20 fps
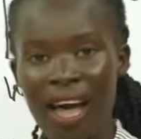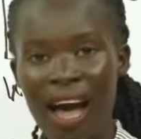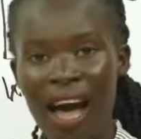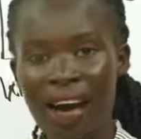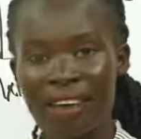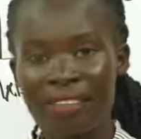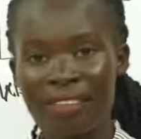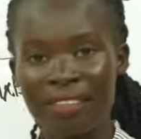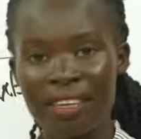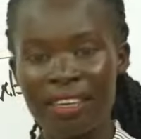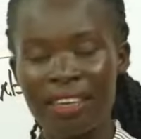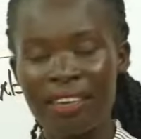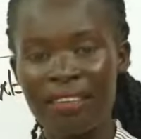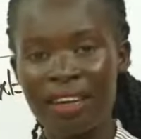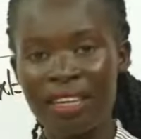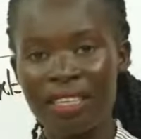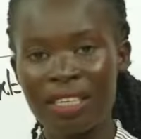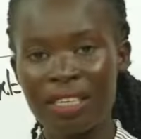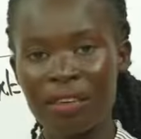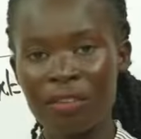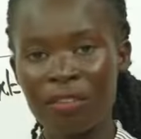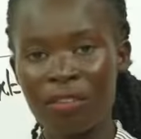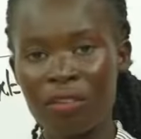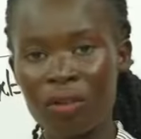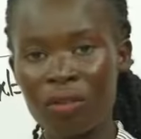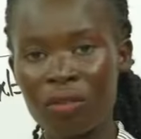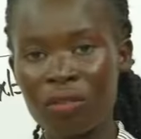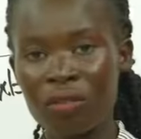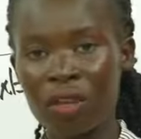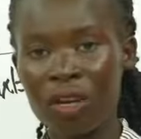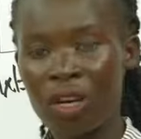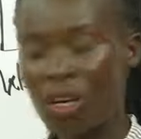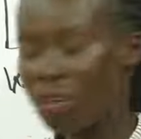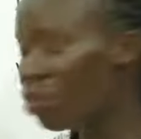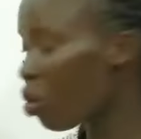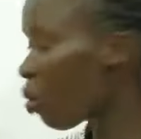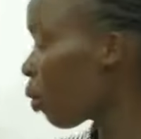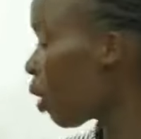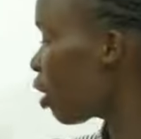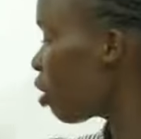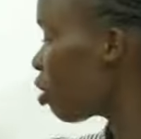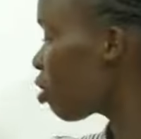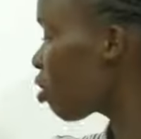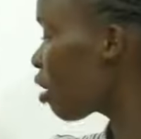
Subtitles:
accelerating force. So when you